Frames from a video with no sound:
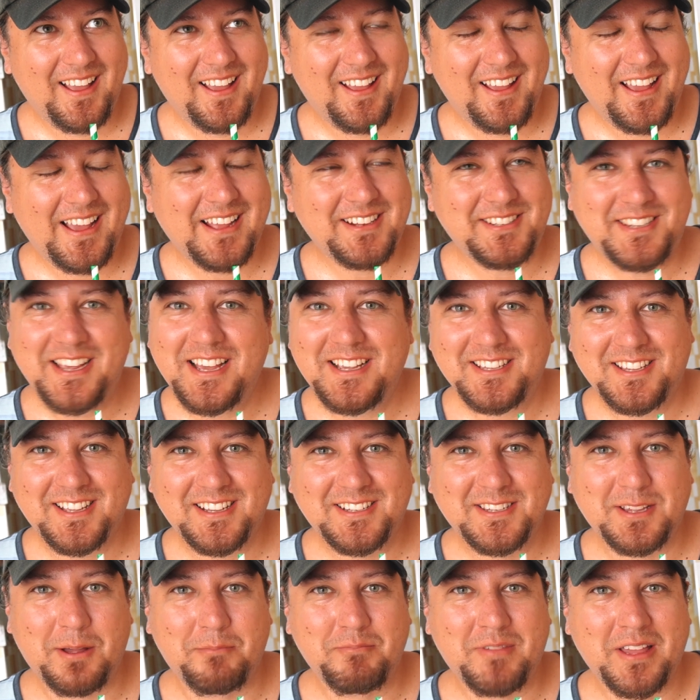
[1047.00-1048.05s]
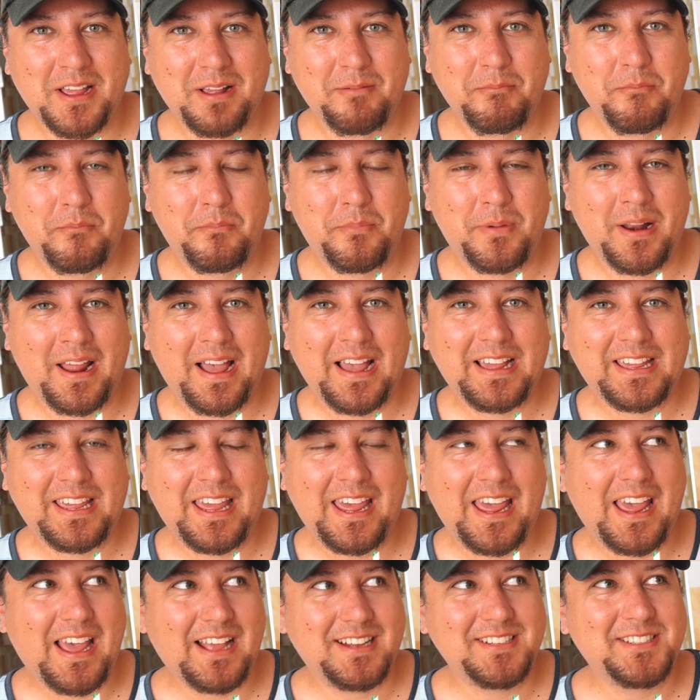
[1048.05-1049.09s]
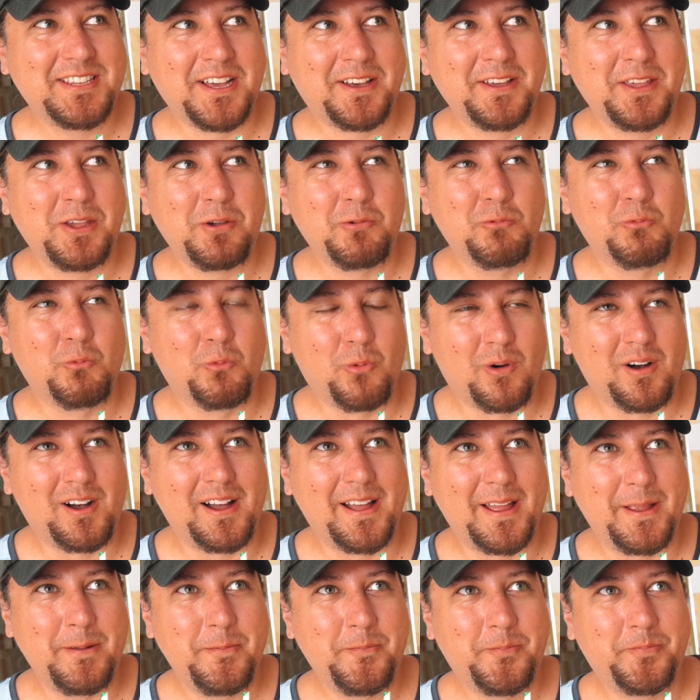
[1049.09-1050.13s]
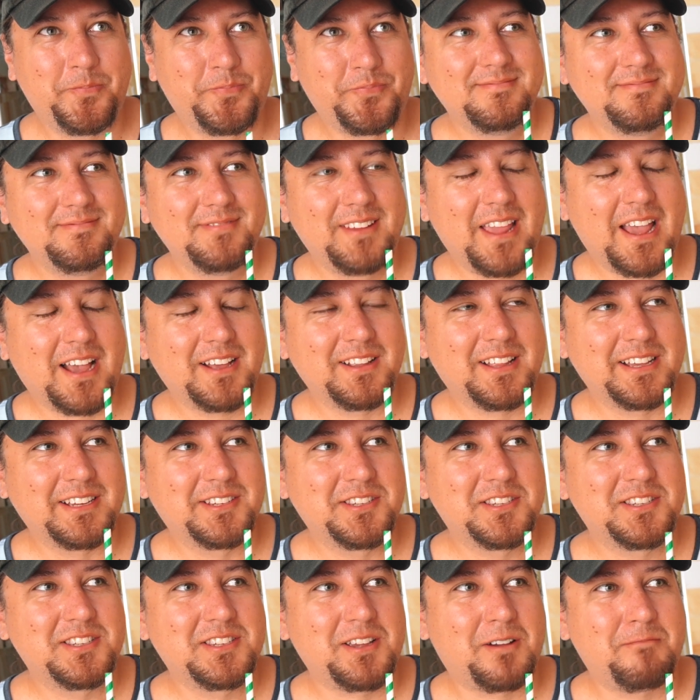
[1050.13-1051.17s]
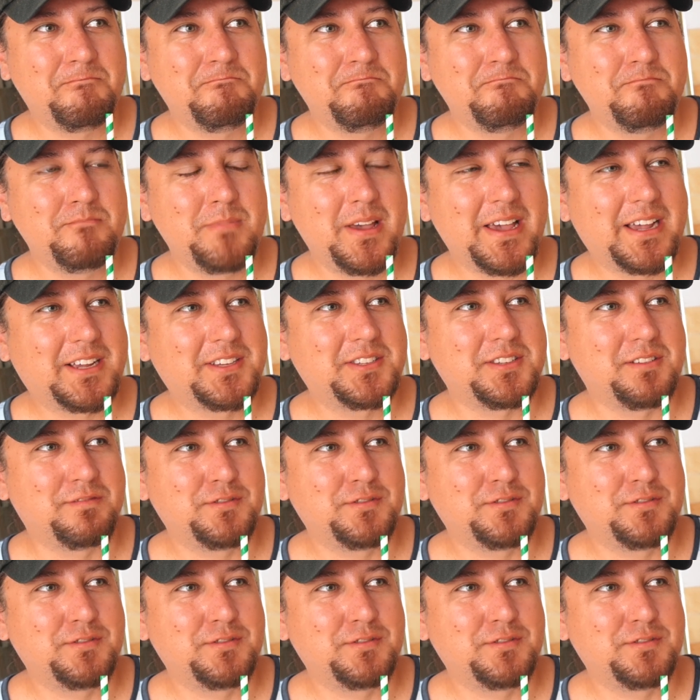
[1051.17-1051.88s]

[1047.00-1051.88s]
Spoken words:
it tastes like something, but I can't tell you what. Yeah, like some mix of